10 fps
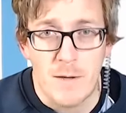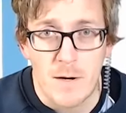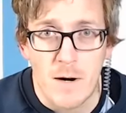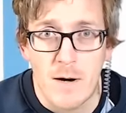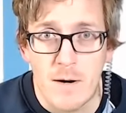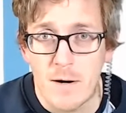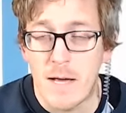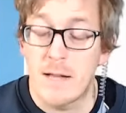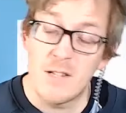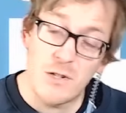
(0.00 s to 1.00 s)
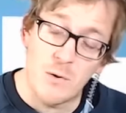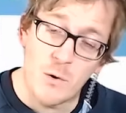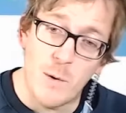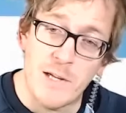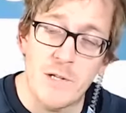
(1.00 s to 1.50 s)
there are additional
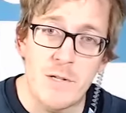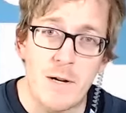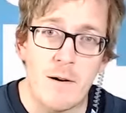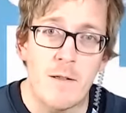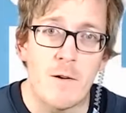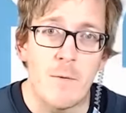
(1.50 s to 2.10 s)
questions there, aren't there,